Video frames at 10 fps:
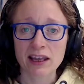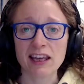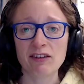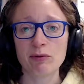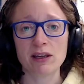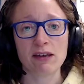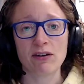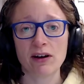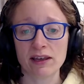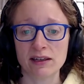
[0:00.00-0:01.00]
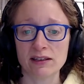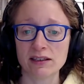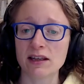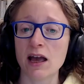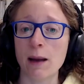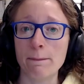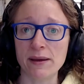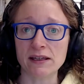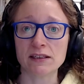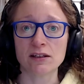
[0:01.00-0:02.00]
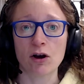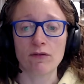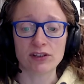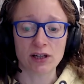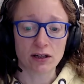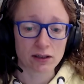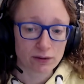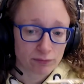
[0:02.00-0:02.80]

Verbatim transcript: if we give our ears a bit of a tug.